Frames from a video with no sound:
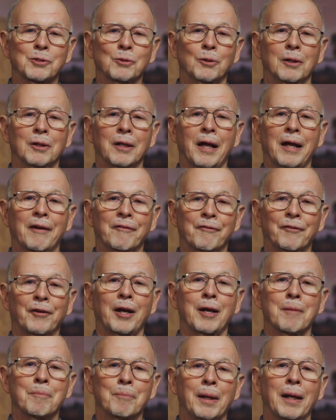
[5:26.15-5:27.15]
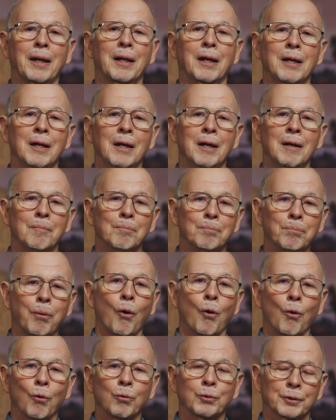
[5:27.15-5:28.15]
there were a lot of very big
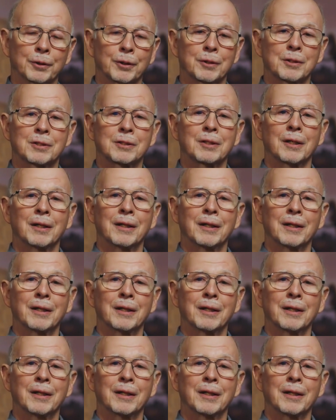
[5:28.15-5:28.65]
boulders.